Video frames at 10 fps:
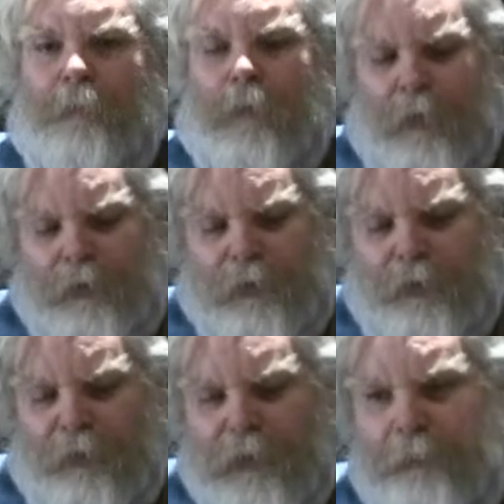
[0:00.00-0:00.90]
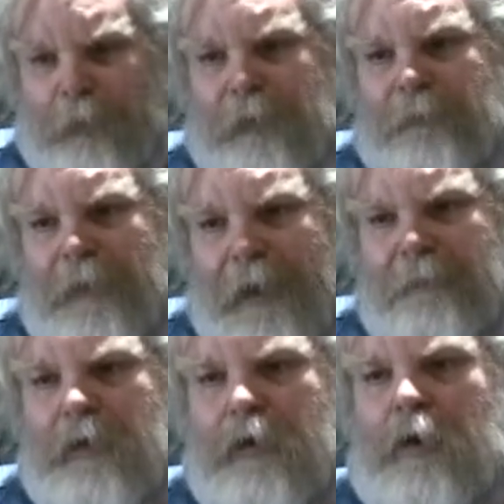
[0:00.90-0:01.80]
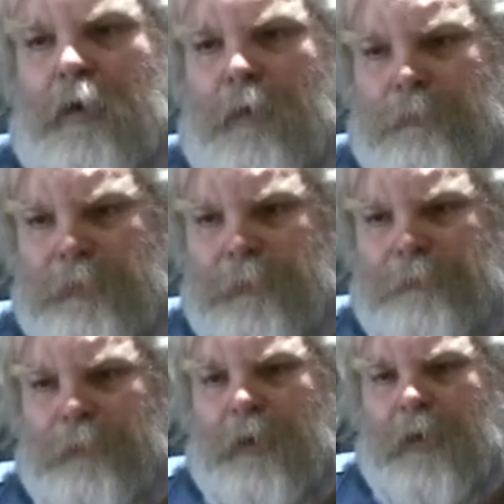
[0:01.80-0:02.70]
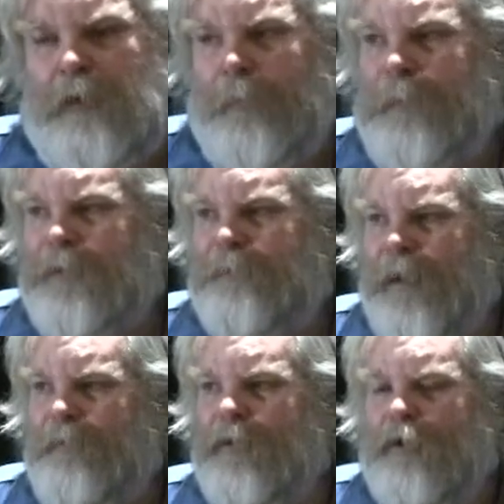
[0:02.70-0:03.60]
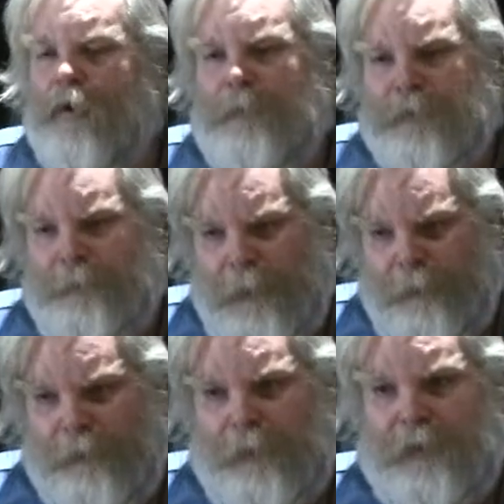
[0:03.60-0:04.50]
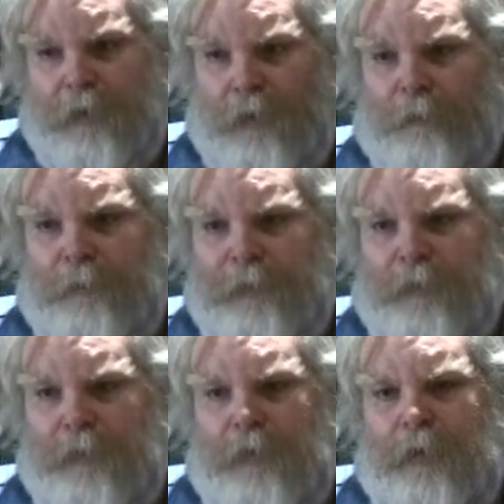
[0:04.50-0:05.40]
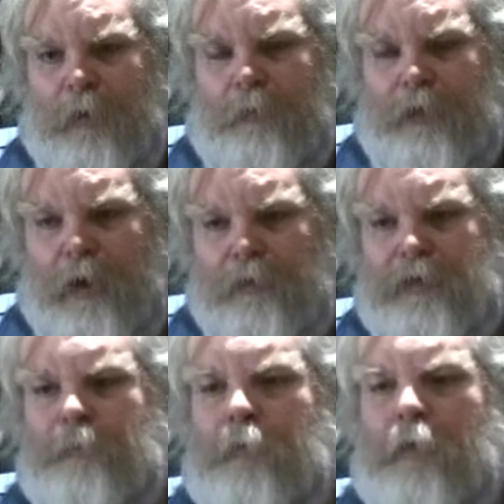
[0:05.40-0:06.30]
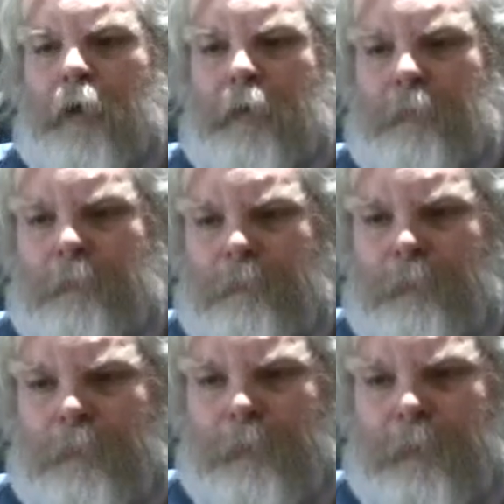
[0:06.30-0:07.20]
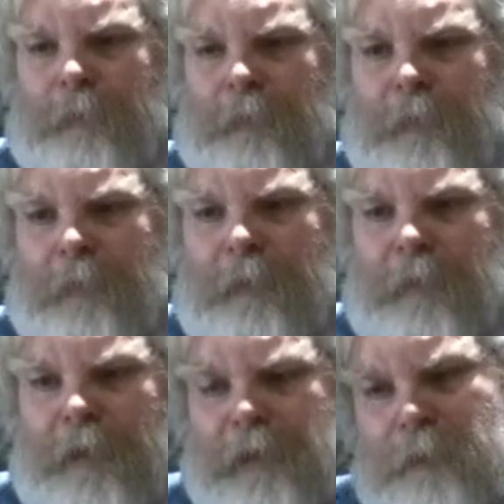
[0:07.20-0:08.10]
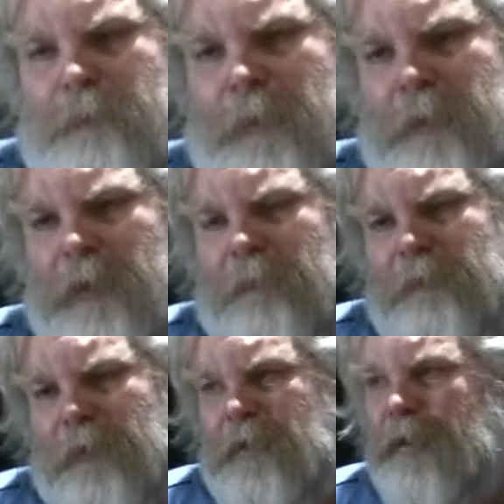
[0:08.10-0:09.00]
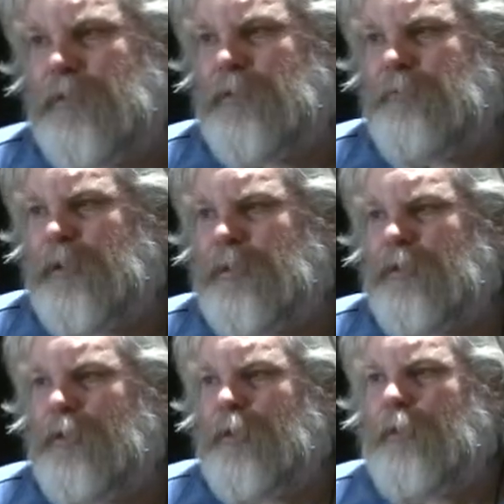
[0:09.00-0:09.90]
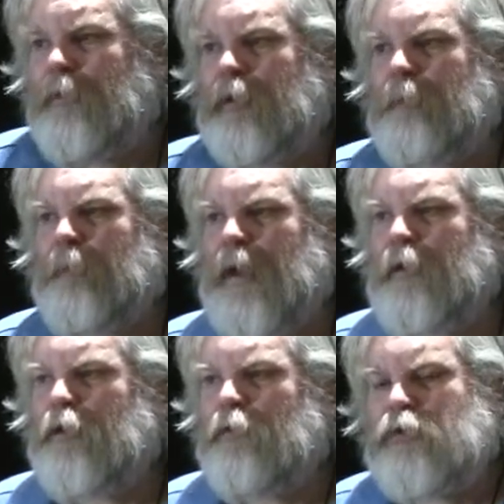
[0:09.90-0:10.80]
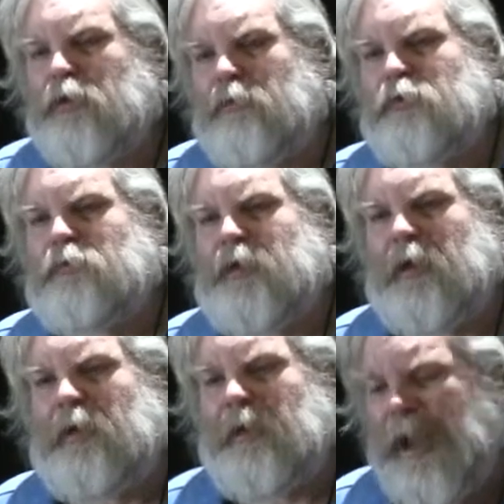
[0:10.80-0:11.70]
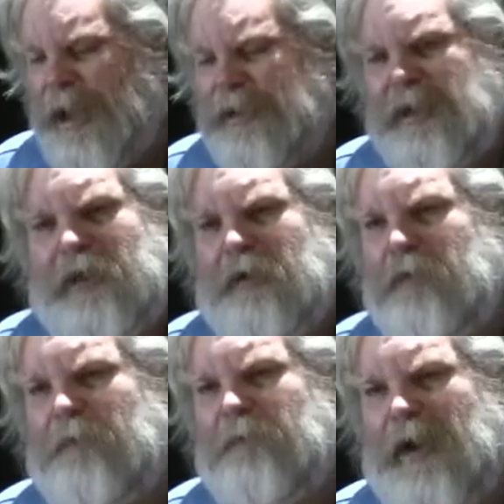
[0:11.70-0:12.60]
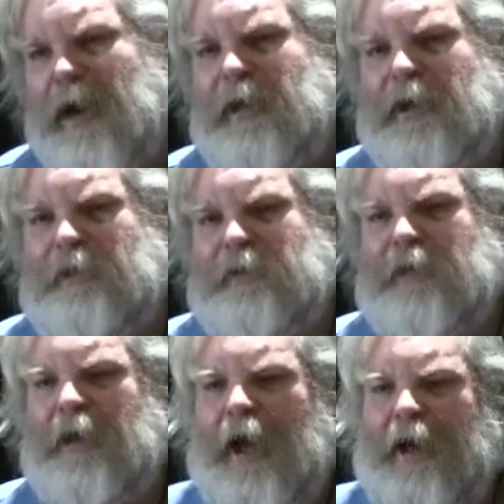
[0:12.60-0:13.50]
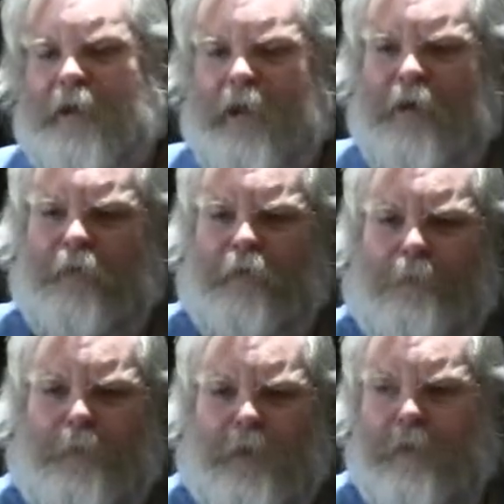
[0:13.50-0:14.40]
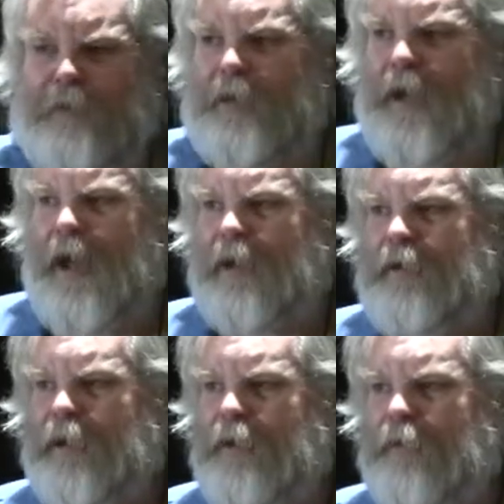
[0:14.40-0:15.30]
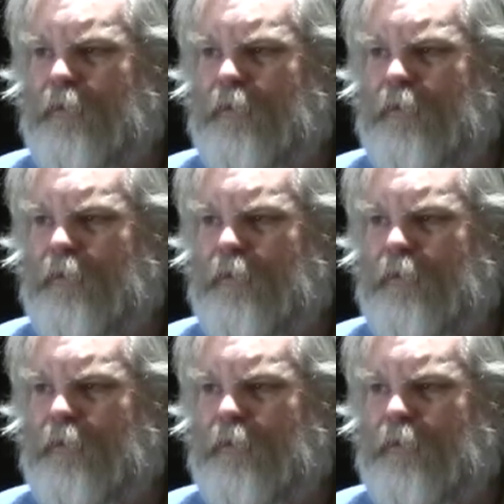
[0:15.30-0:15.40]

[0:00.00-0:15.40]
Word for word: Well, what they're doing is building 500 homes, going to place 500 homeless people in these homes with no support. These are people that have lived on the streets. They're going to provide no social care not how to take care of their finances, how to take care of their bills, how to take care